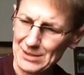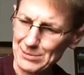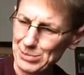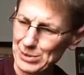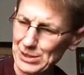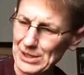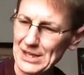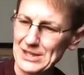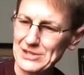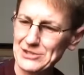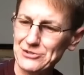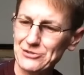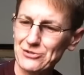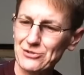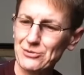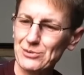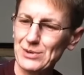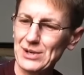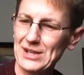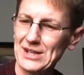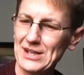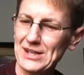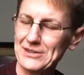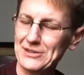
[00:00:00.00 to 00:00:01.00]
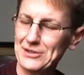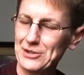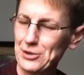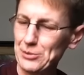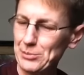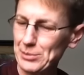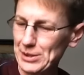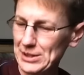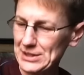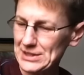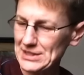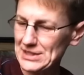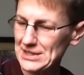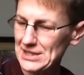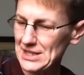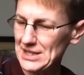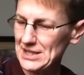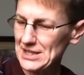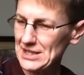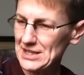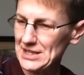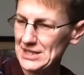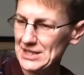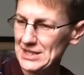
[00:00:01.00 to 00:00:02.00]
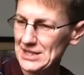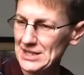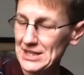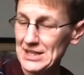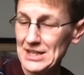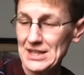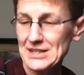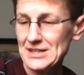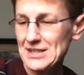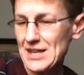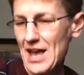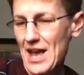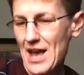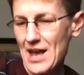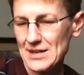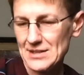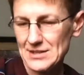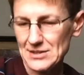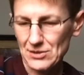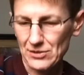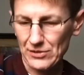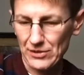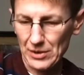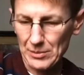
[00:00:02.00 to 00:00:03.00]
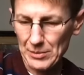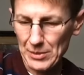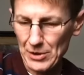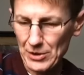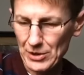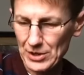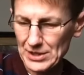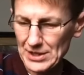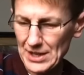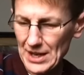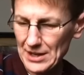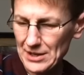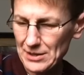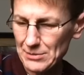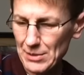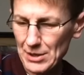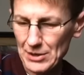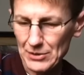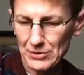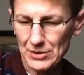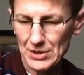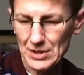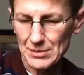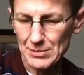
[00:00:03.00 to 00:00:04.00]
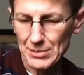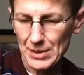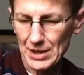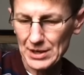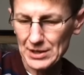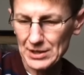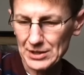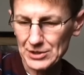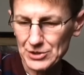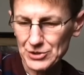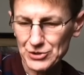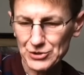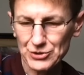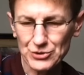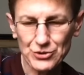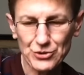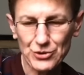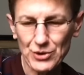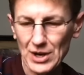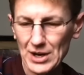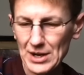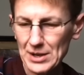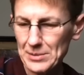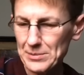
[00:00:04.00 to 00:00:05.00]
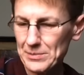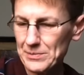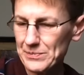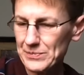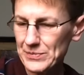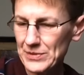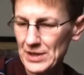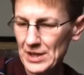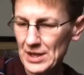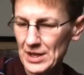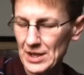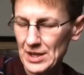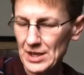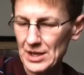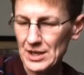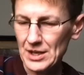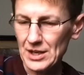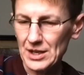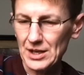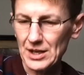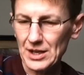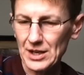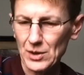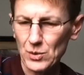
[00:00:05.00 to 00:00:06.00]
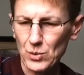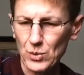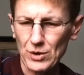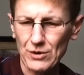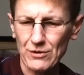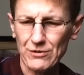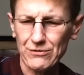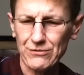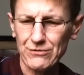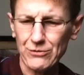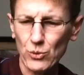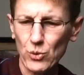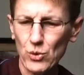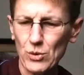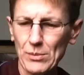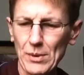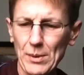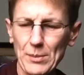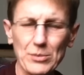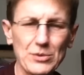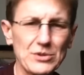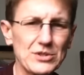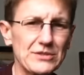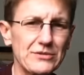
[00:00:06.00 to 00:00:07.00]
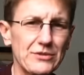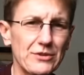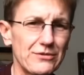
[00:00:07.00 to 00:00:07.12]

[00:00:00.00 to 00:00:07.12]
of plastered right on there. But yeah, it's sort of an American documentary about a true crime where four members of